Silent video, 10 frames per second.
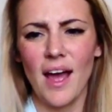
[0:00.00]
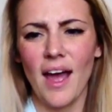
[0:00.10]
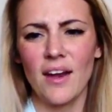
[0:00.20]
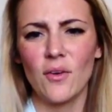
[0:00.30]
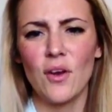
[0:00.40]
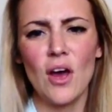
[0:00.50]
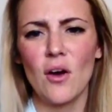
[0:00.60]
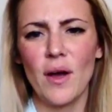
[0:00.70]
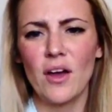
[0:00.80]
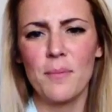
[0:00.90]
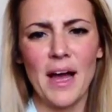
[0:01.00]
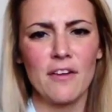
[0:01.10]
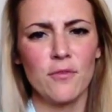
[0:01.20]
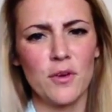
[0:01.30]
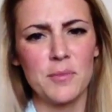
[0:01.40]
I don't know. I go back
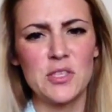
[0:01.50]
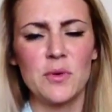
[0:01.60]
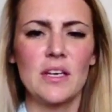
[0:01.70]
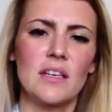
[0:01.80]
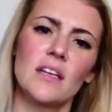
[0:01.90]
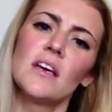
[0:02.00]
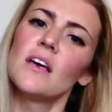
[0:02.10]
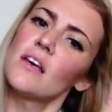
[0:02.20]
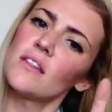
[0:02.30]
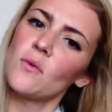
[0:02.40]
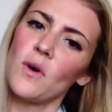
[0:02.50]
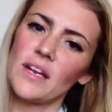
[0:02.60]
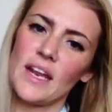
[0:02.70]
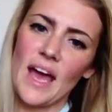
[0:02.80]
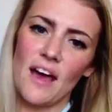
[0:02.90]
and forth between the
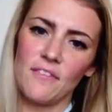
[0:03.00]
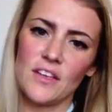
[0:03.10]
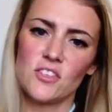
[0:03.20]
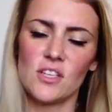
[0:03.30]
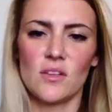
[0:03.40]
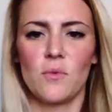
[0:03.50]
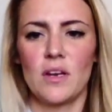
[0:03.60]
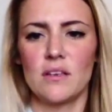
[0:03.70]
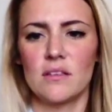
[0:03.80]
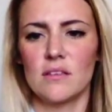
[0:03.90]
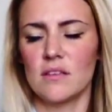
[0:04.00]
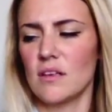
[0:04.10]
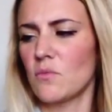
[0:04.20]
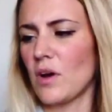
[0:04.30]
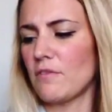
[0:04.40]
1 1/2 inch and the 1
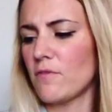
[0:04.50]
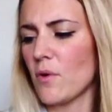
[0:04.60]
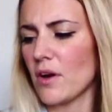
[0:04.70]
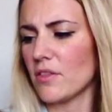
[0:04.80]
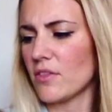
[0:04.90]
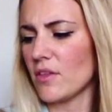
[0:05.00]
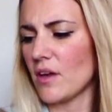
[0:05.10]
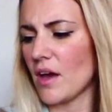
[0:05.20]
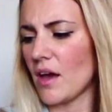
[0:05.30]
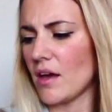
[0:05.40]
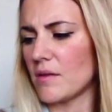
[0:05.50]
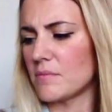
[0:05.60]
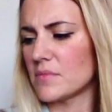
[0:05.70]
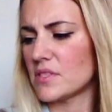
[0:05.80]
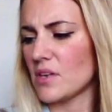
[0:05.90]

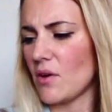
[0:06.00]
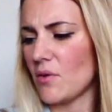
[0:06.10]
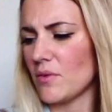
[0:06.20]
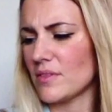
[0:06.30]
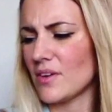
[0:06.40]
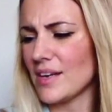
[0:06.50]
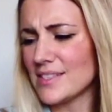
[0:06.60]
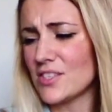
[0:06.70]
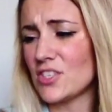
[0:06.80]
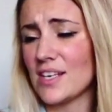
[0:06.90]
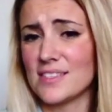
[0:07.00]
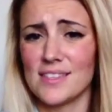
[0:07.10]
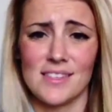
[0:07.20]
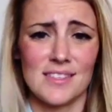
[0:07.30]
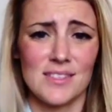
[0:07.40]
1/4. So there is a chance
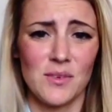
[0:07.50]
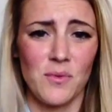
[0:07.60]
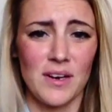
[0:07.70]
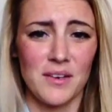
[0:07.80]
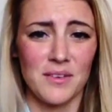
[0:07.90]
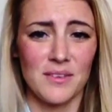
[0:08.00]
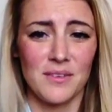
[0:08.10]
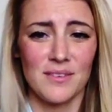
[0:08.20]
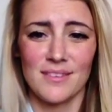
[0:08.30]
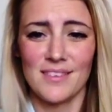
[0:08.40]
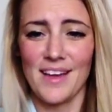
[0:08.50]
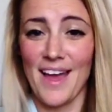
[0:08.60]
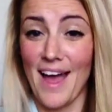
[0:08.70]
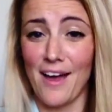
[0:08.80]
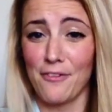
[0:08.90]
that this is the 1
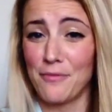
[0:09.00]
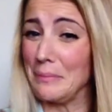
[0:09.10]
1/2.